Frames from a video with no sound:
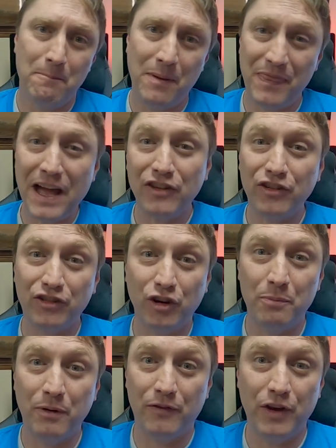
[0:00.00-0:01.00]
But that's
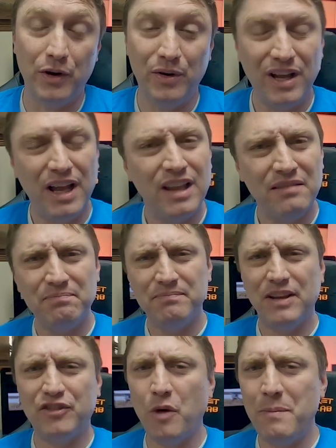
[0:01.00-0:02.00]
super view.
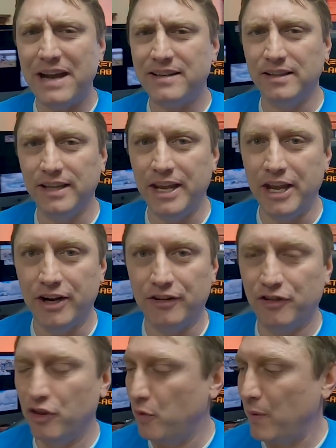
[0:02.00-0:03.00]
Let's go back to linear
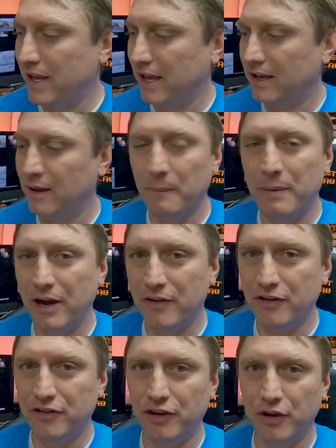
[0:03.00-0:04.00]
so that we can
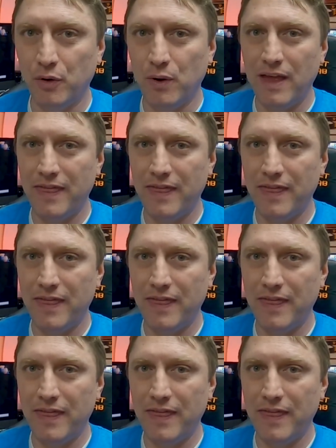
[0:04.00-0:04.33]
compare the two,